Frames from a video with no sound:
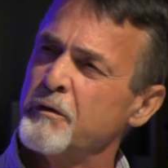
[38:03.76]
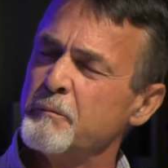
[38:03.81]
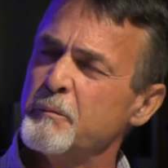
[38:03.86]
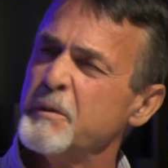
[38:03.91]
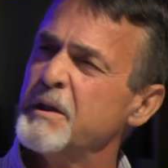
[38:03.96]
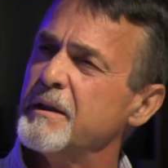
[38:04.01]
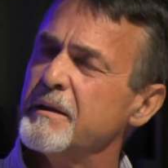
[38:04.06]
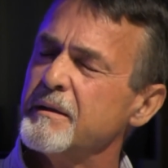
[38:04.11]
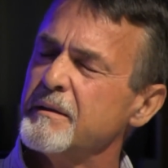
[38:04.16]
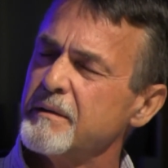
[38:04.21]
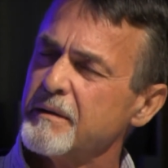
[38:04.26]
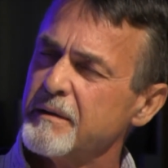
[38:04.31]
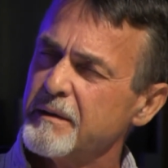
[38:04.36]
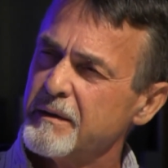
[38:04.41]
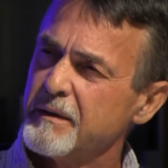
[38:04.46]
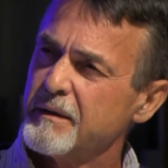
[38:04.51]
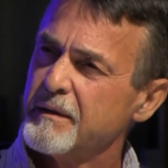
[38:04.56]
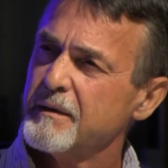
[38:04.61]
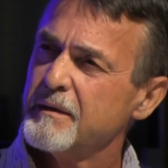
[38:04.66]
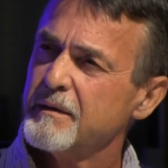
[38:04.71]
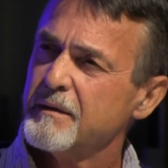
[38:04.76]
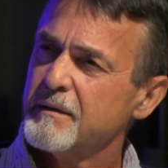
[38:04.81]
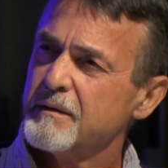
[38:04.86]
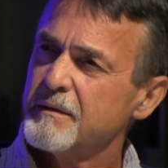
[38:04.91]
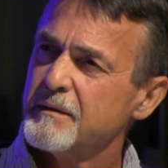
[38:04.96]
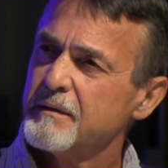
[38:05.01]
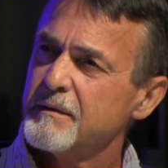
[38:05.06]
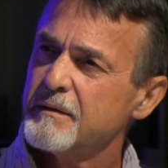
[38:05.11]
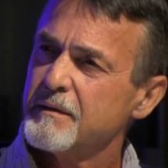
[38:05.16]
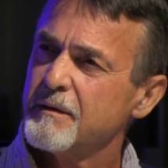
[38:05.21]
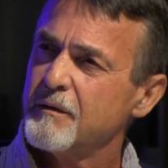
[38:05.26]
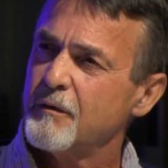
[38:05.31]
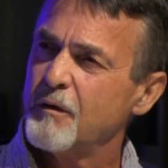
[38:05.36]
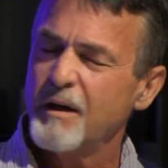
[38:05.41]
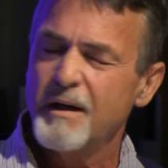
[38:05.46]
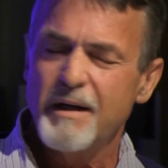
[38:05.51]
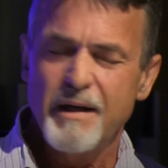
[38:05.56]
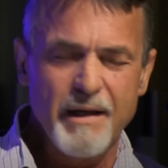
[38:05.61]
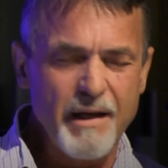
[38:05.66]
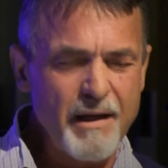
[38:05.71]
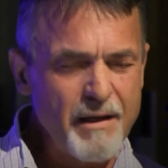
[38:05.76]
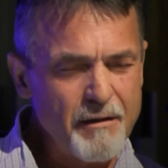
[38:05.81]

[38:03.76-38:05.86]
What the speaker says: more than me. All I